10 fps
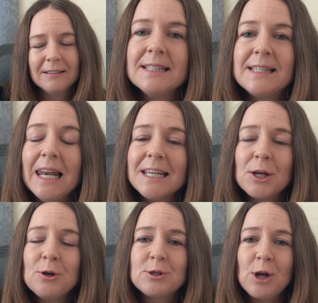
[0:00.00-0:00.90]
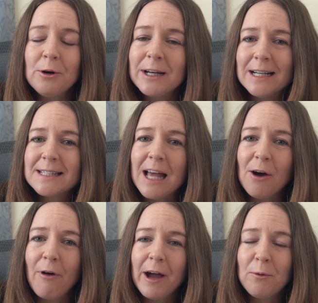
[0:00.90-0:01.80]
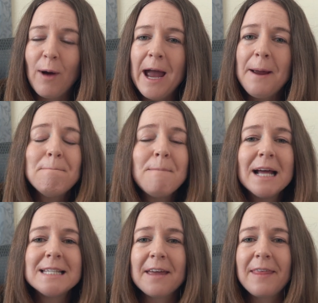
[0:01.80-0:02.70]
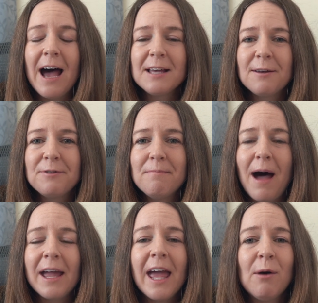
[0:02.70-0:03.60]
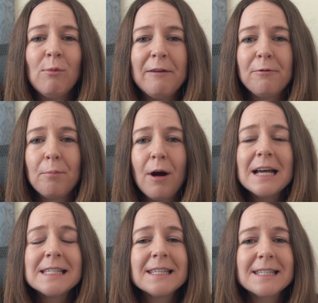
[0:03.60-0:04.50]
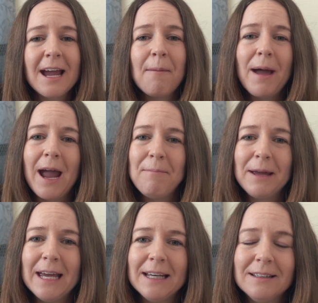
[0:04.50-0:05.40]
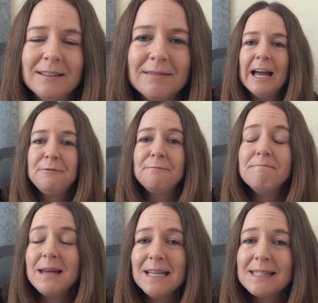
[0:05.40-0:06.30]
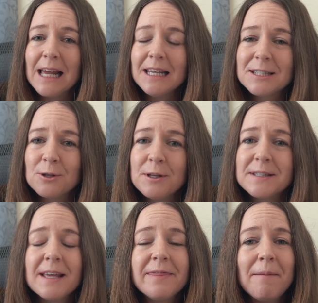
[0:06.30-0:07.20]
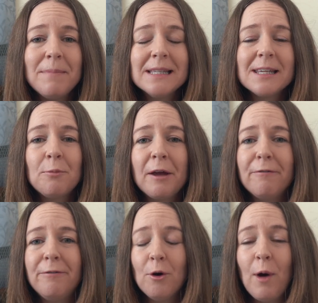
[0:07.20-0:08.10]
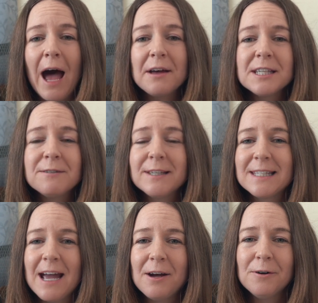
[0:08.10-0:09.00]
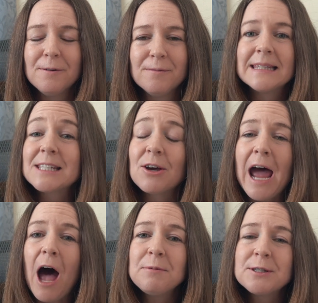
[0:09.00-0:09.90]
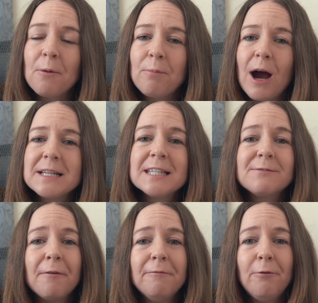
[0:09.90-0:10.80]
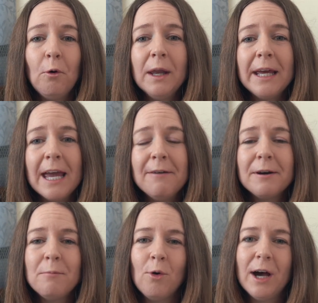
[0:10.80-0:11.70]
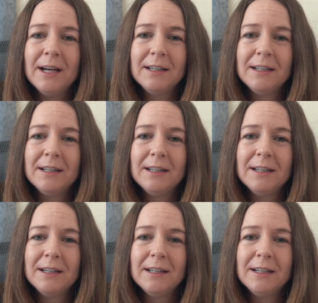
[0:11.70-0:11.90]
Sellers who don't need to sell right away might take their house off the market and wait for prices to come back up again. If many sellers do this, then that means there'll be fewer houses for sale. This could help stop prices from falling even more.